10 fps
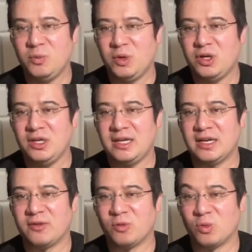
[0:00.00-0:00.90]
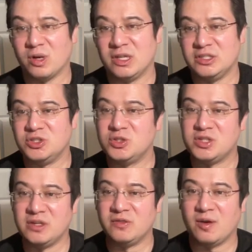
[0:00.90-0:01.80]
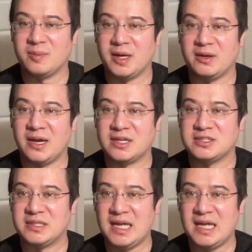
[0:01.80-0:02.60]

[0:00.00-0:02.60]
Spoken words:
we're going to get a really juicy farm down, actually.